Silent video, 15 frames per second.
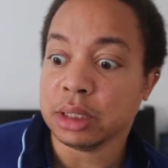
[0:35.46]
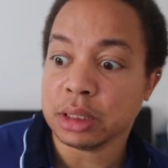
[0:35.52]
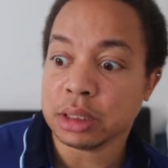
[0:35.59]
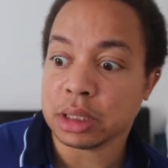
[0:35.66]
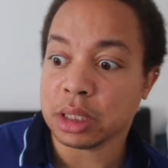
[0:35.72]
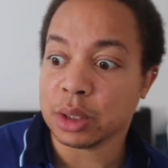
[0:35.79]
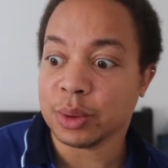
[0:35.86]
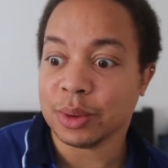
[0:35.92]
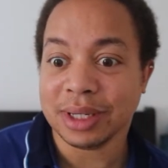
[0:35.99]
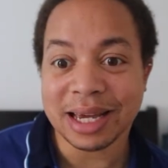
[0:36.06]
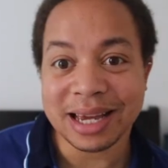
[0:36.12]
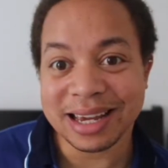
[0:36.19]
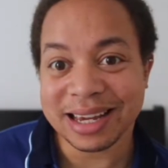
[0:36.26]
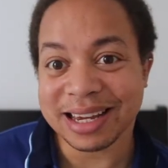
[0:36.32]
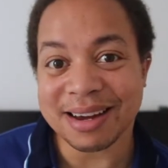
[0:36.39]
So
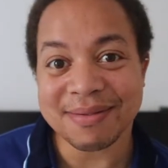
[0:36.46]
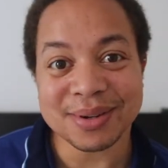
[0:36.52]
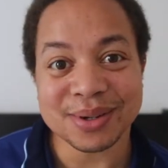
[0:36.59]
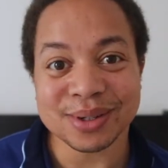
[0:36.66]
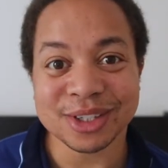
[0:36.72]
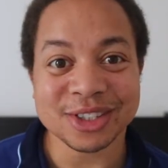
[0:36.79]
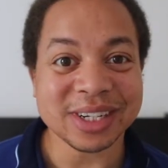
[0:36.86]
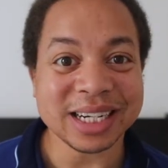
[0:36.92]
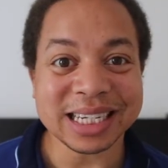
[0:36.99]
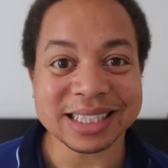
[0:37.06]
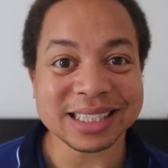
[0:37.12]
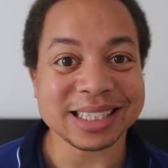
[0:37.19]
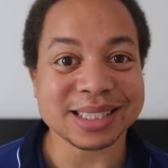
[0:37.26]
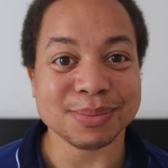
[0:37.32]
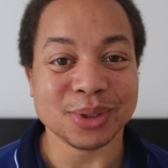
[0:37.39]
yay, I feel
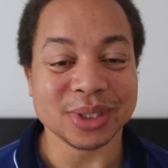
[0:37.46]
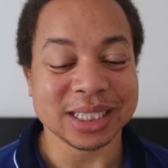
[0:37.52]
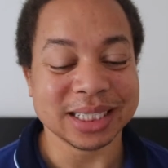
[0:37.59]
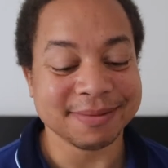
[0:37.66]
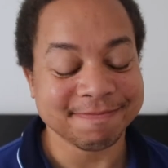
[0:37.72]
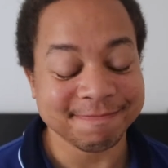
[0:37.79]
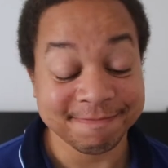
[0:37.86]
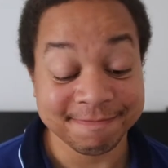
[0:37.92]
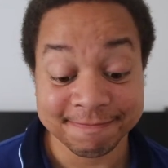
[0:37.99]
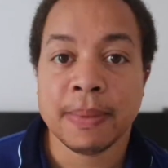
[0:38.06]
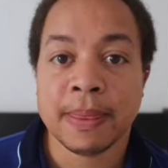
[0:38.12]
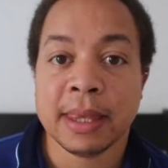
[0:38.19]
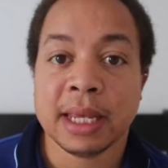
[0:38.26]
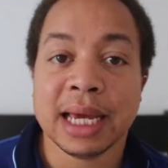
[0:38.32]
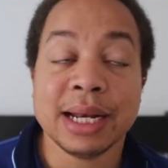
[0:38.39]
great this morning.
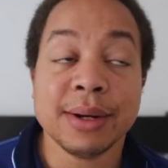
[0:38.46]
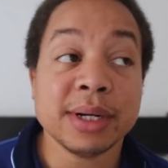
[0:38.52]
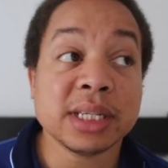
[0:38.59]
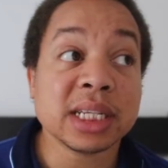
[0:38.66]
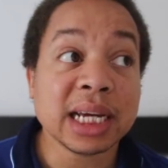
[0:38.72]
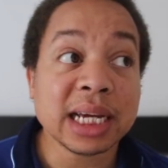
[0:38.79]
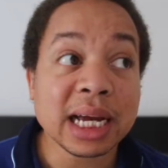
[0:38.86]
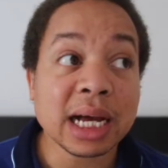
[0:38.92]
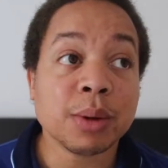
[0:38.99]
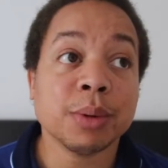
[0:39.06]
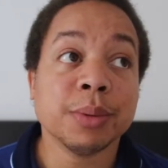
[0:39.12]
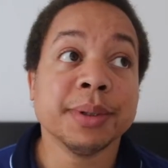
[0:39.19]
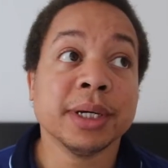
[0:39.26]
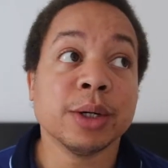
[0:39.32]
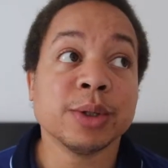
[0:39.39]
Anyway, today I
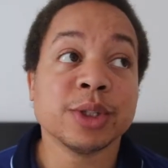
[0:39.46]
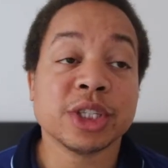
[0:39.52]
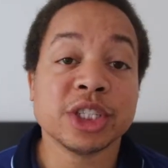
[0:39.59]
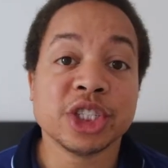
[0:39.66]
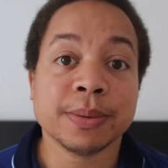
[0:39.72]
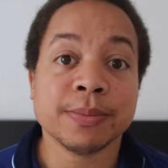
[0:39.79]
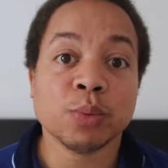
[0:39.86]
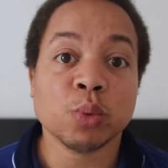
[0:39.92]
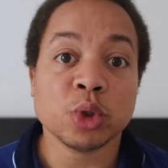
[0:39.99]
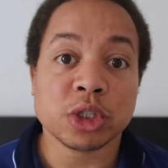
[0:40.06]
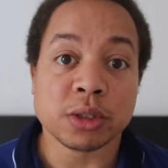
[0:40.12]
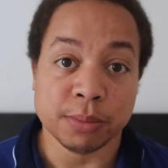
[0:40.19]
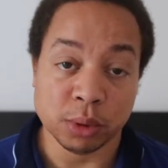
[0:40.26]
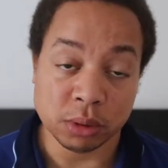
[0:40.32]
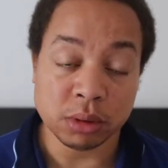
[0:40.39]
will be going to the gym
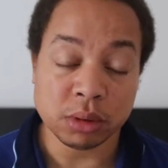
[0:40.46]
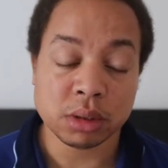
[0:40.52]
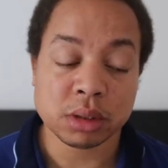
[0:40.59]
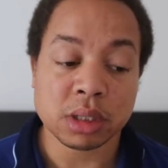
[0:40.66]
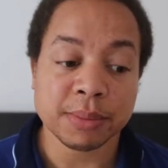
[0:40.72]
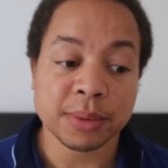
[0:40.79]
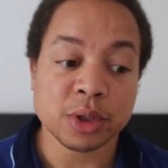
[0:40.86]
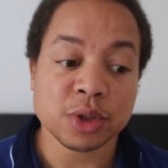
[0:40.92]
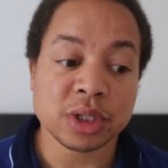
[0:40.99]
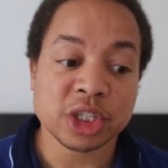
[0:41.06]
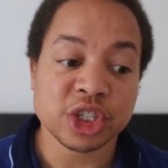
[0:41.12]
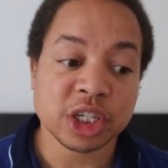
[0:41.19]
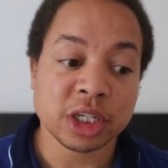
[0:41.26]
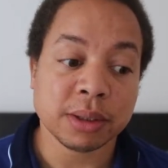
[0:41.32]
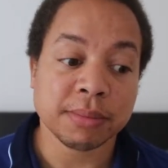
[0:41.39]
once more. So I'm going to the
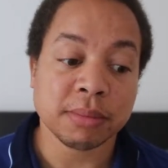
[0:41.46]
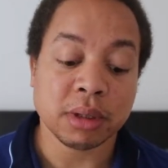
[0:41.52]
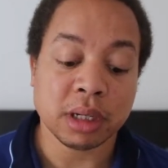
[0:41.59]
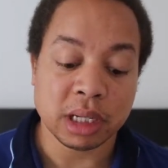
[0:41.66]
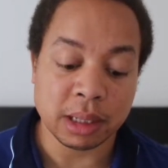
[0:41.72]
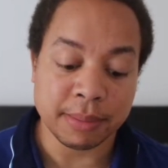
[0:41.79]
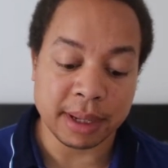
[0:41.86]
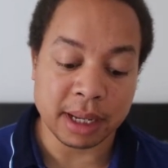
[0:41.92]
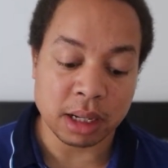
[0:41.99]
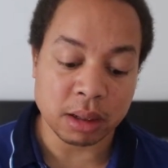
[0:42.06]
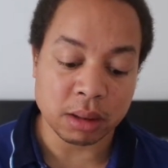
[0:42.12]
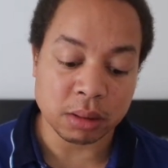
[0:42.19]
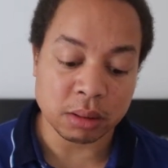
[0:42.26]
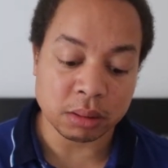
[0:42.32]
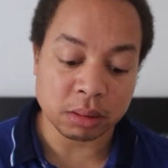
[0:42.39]
gym in
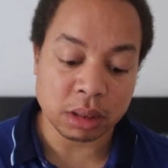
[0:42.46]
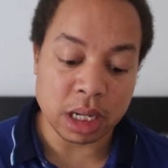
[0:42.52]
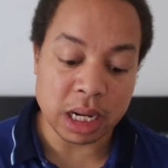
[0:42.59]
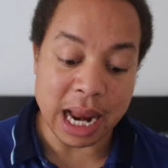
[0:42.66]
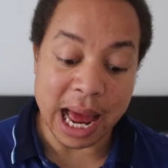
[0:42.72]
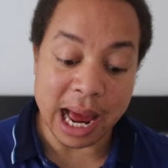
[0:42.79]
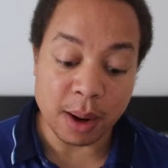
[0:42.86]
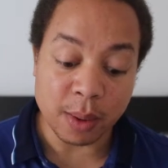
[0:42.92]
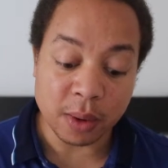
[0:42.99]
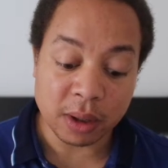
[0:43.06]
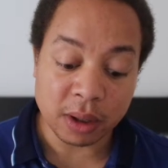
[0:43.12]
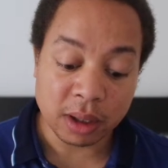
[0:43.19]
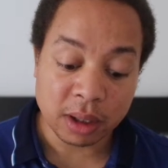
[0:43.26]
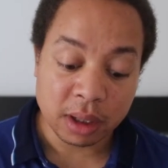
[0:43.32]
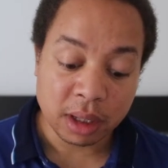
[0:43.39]
about an
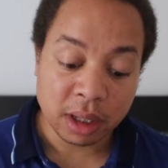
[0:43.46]
hour.